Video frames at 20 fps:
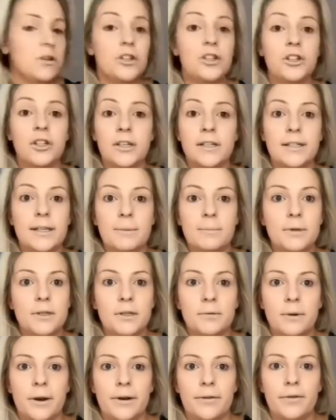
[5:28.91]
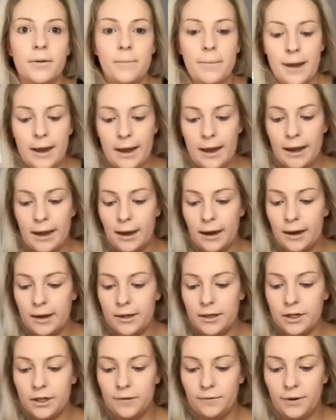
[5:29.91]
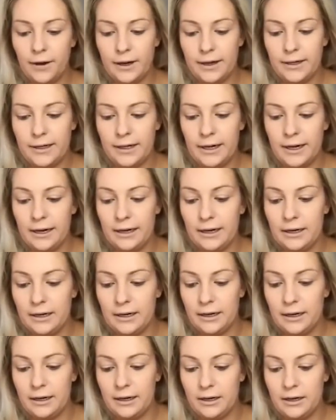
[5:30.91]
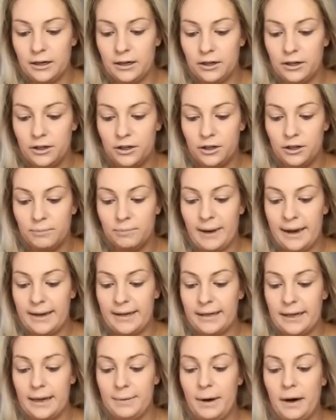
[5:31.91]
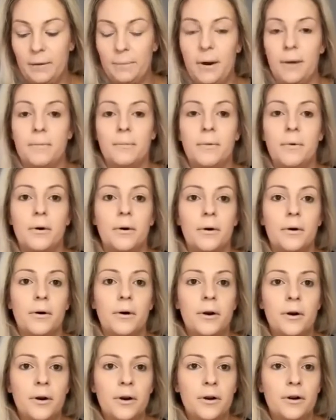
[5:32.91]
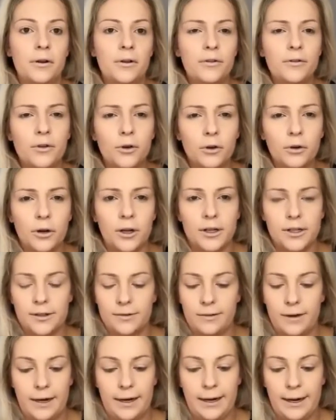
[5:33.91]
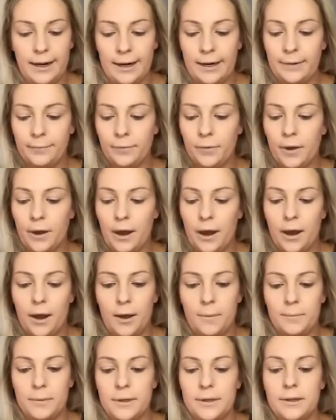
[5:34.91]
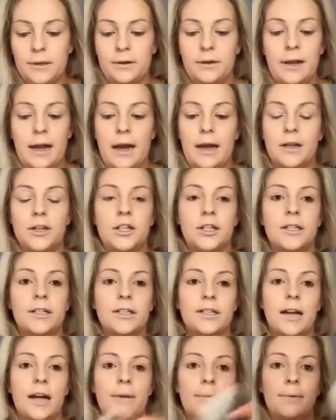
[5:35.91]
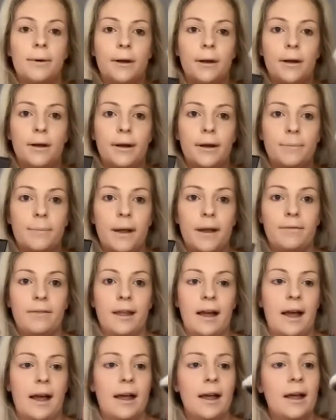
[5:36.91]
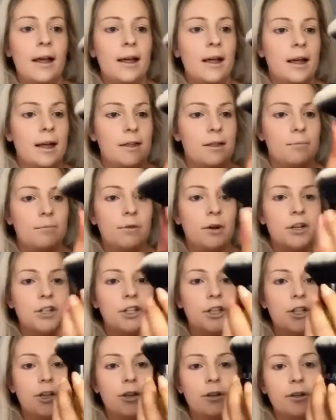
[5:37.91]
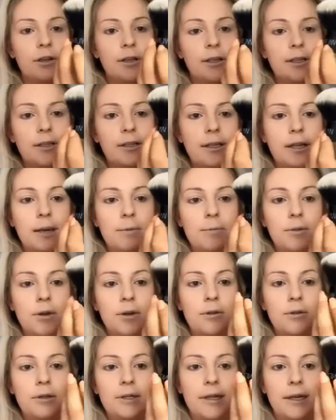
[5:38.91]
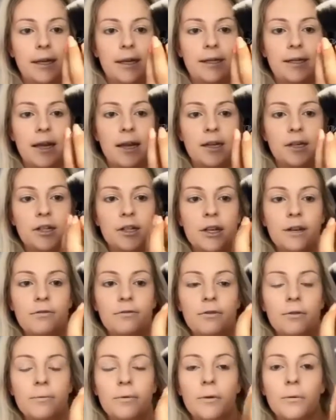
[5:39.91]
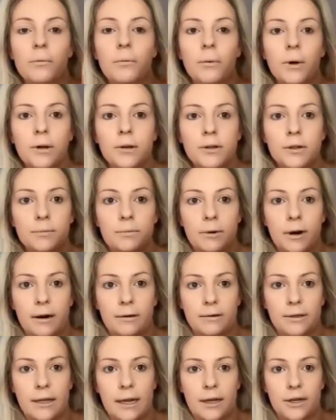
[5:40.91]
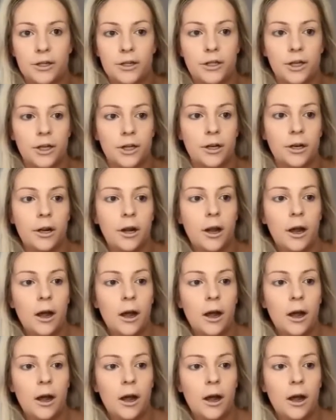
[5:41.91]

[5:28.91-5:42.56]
Just seems to work for me. I just find it just makes it a little bit more flawless, really. So yeah, just dab a little bit of that. And the brush that you can see I'm using is actually from the WUNDERBROW section.